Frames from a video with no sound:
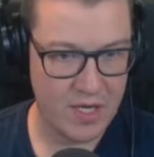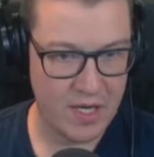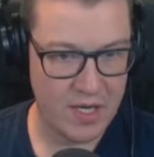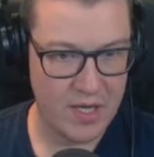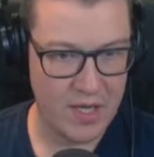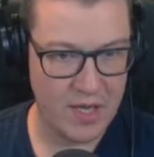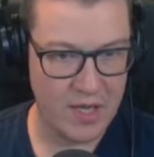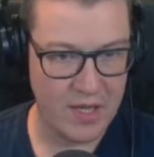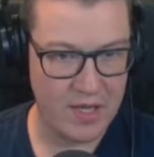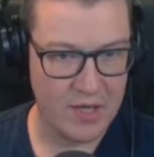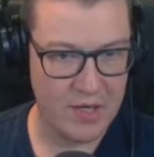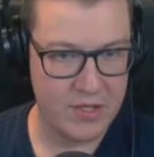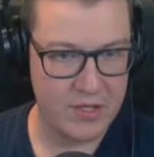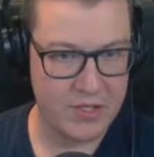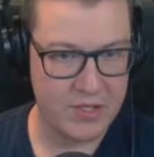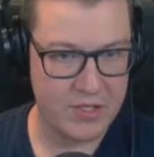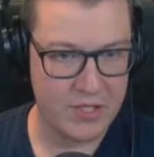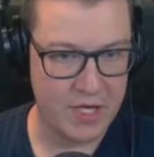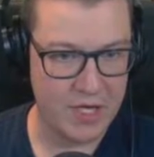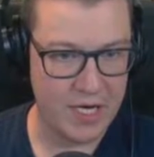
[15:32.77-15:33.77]
And then on the other
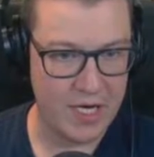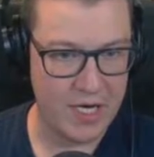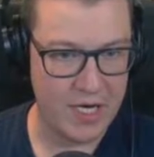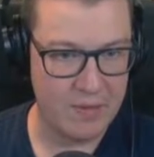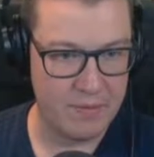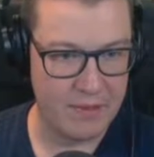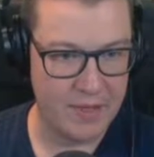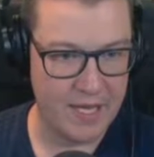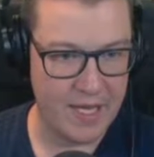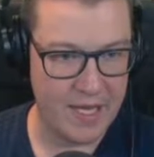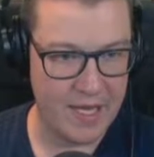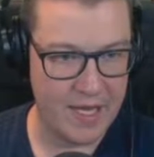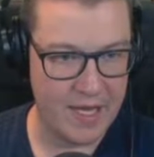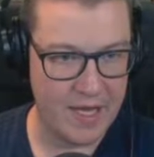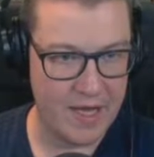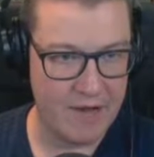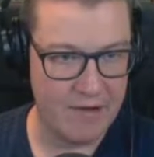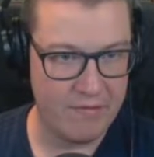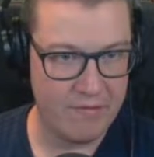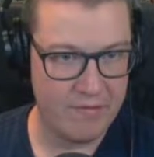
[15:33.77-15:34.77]
side we'll
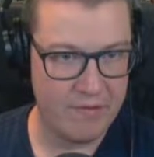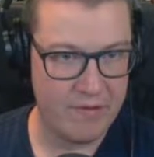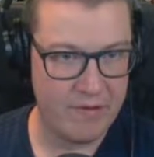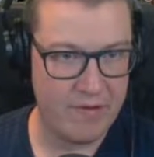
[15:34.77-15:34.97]
have...